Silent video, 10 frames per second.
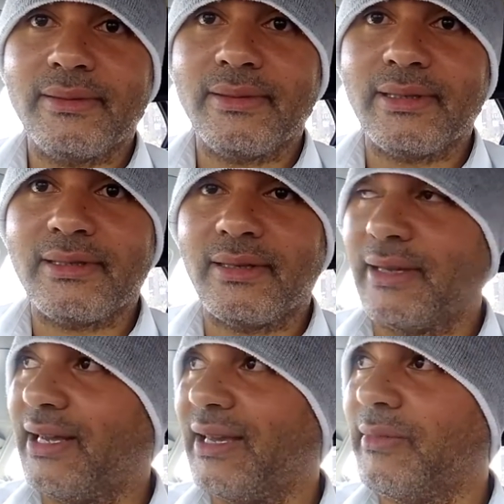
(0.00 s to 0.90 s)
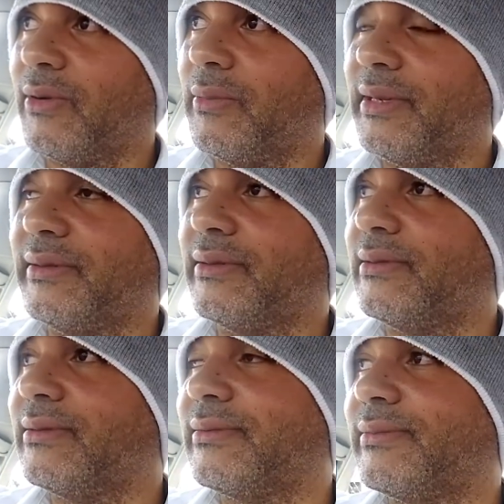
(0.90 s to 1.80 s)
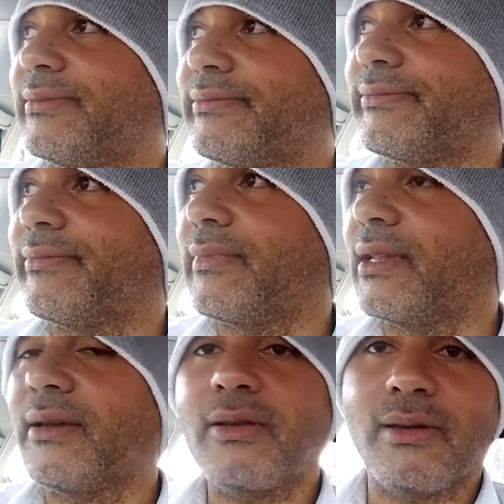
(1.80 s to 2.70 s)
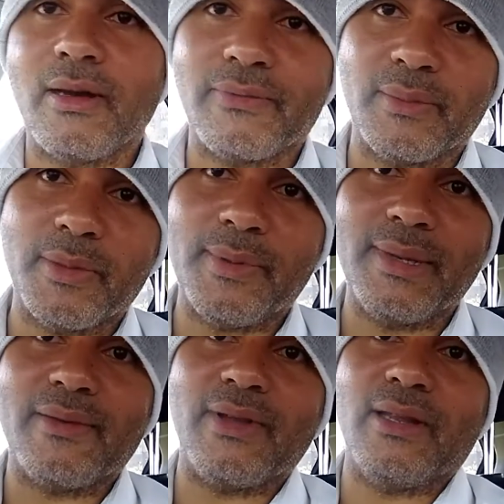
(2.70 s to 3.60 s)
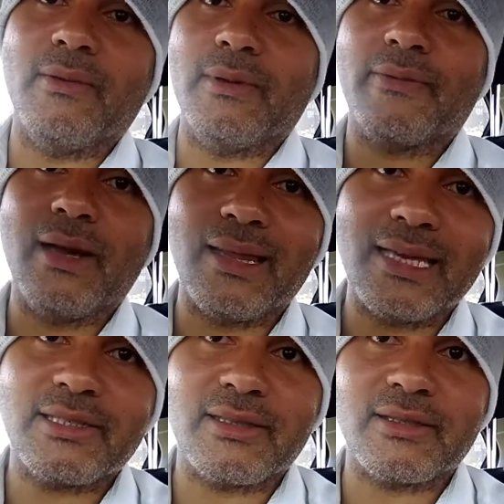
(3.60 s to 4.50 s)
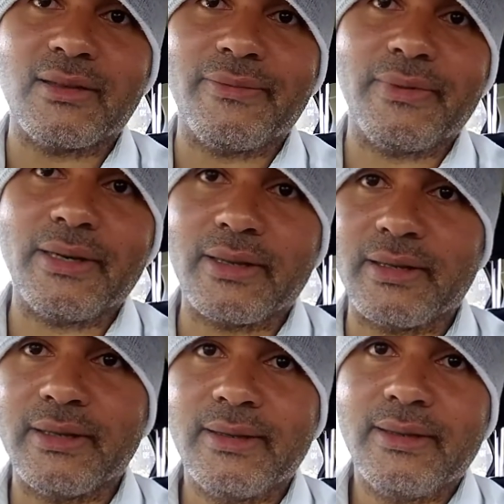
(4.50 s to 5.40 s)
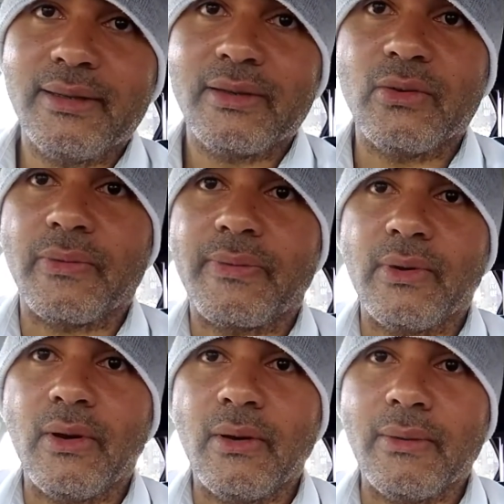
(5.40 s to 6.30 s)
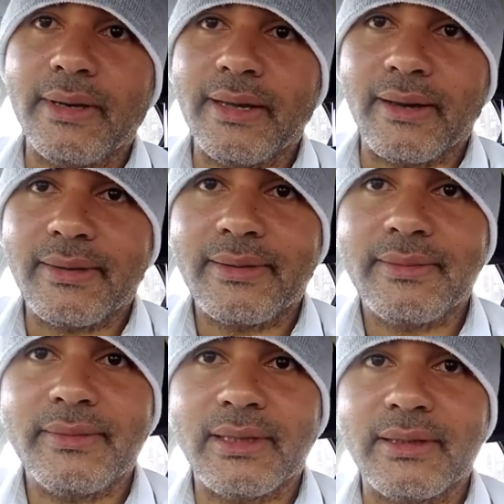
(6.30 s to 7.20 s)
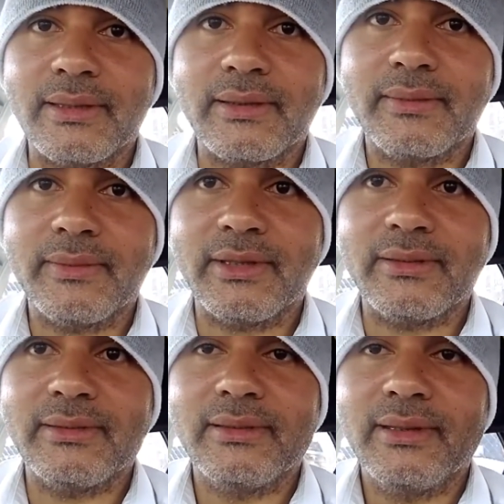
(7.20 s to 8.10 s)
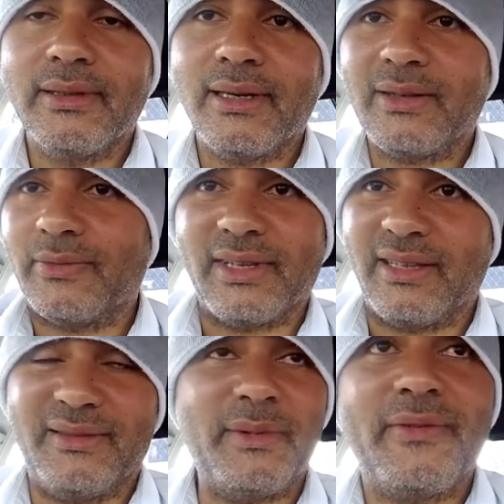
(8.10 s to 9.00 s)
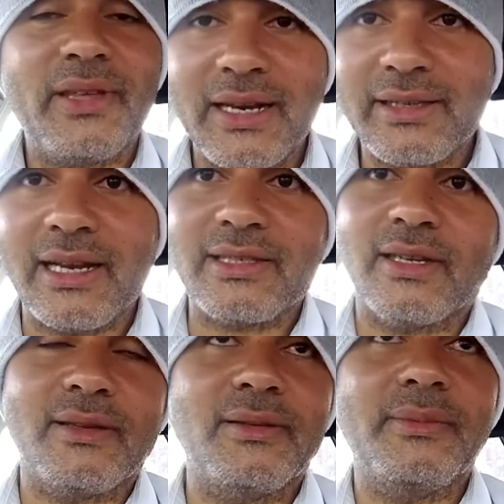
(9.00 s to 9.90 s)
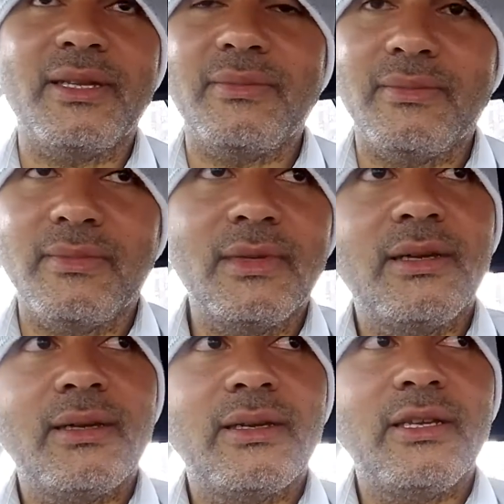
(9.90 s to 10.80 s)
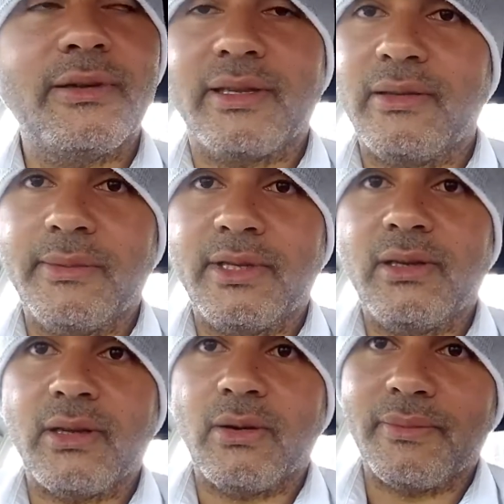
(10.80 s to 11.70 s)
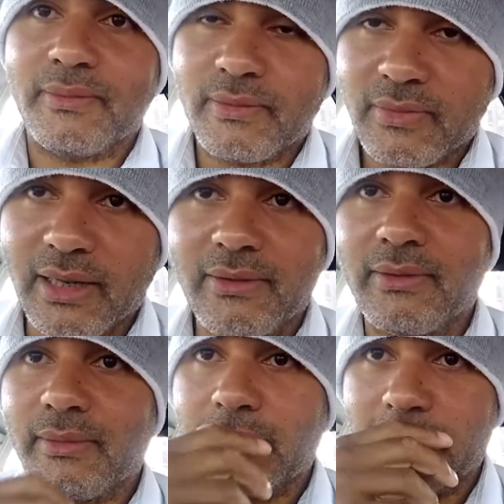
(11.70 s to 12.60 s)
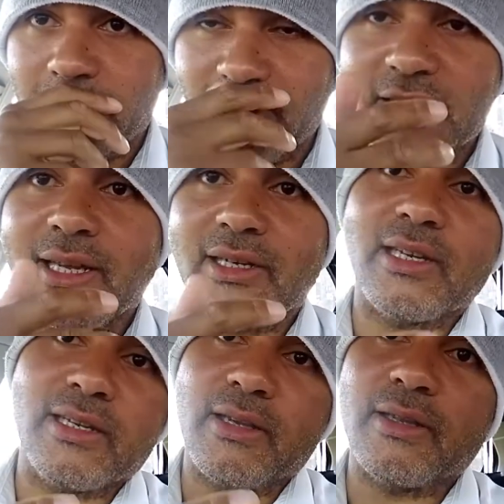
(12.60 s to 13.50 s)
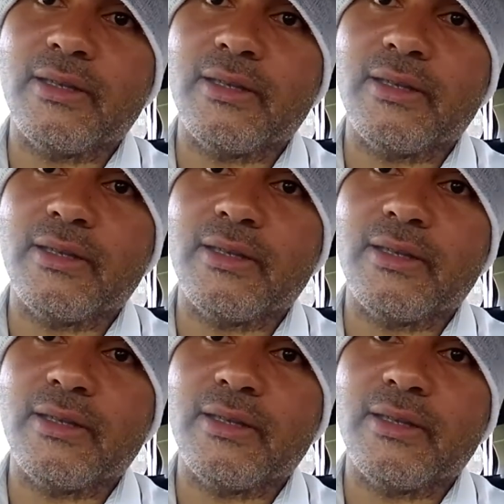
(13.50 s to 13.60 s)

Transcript: it's undeniable. I'm going to have to maybe make a video with a list of stuff and I could go through it all and that. But I don't really. If you're interested, you would do your own like research and you